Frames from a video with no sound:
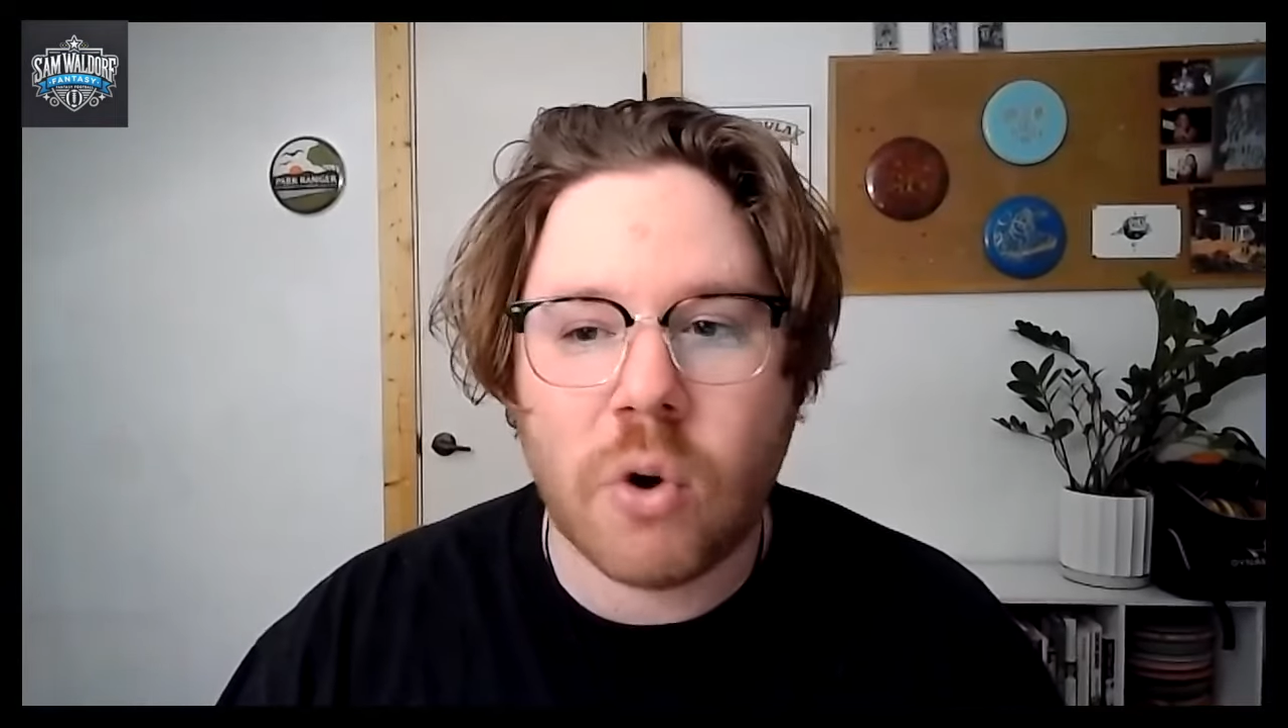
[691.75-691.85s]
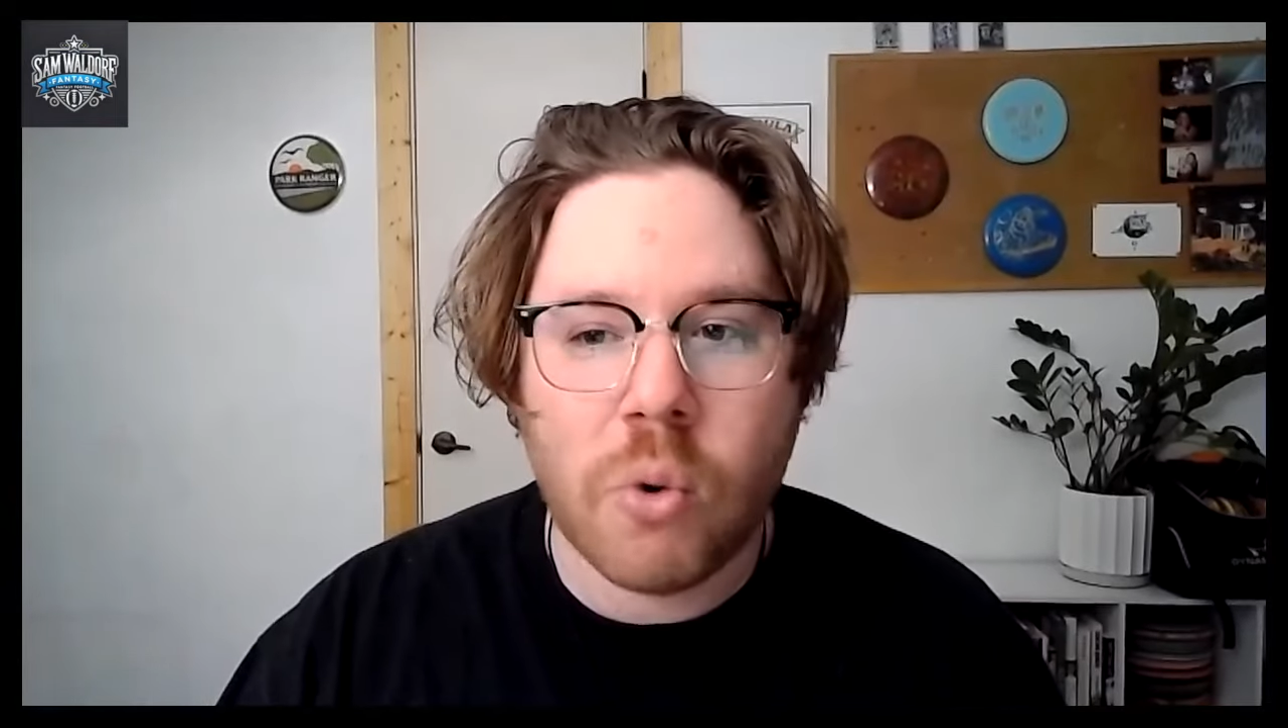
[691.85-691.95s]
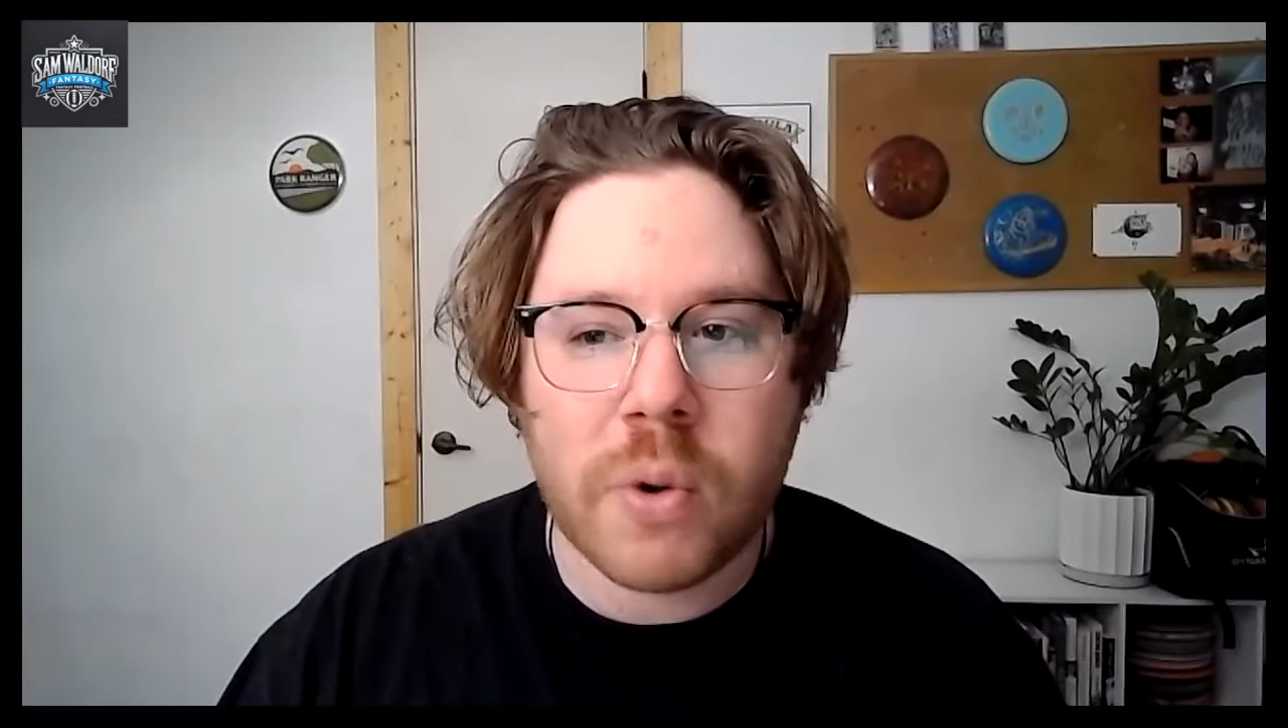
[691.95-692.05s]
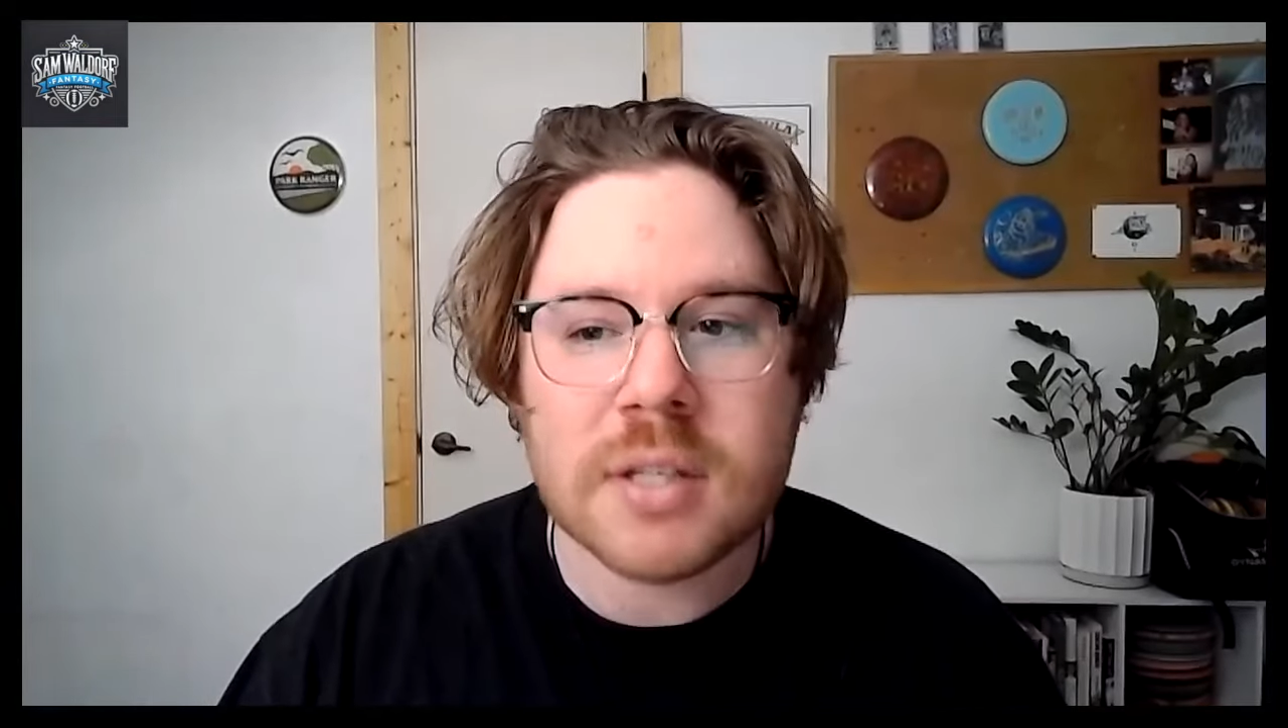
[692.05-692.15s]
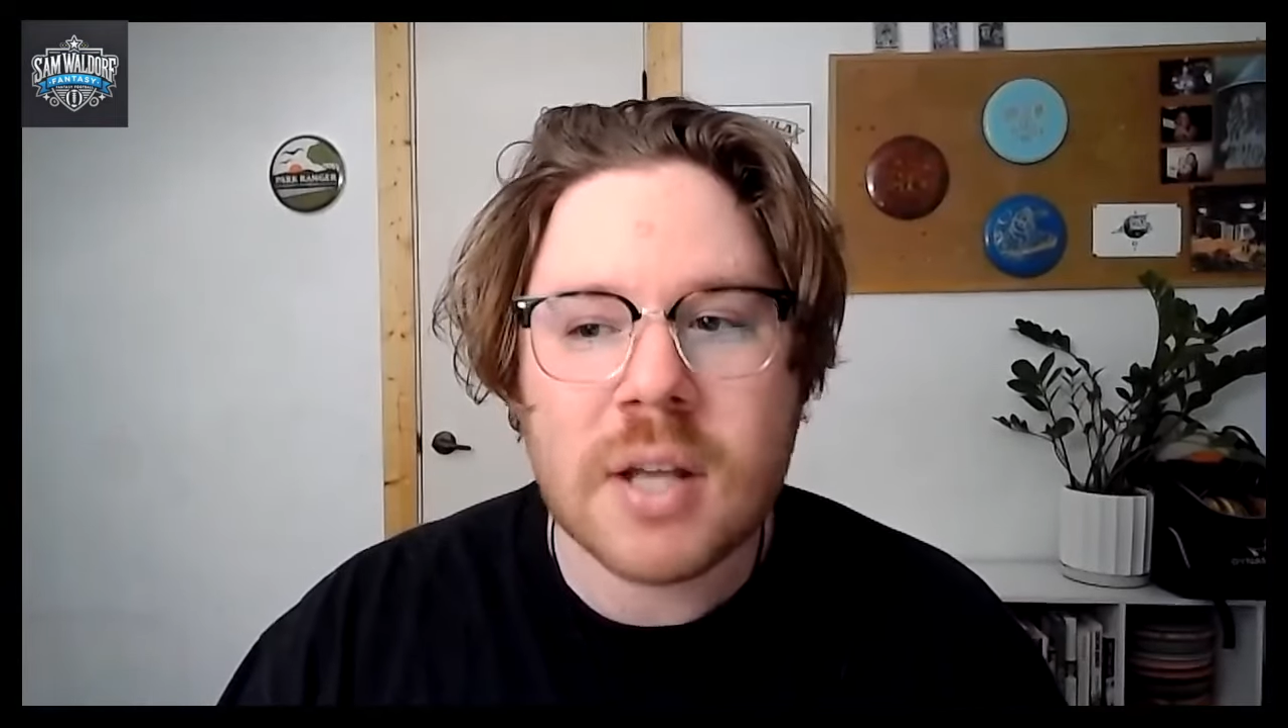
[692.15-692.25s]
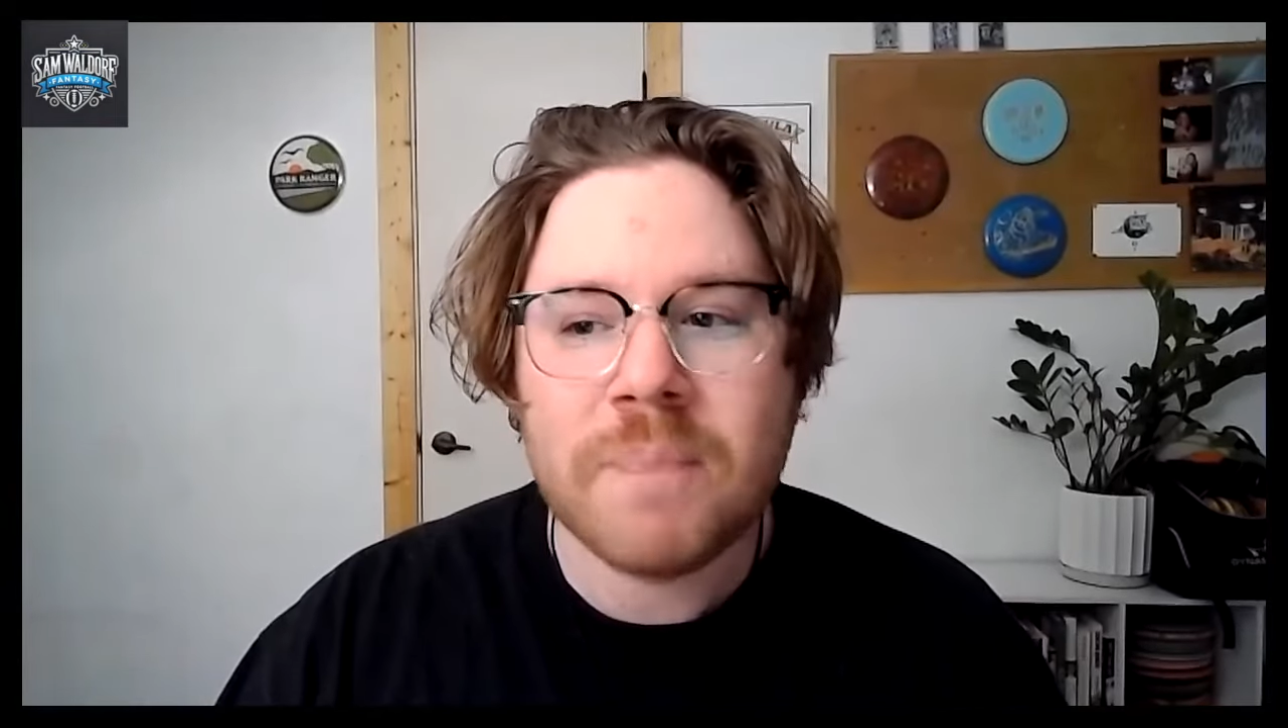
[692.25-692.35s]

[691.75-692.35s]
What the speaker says: always,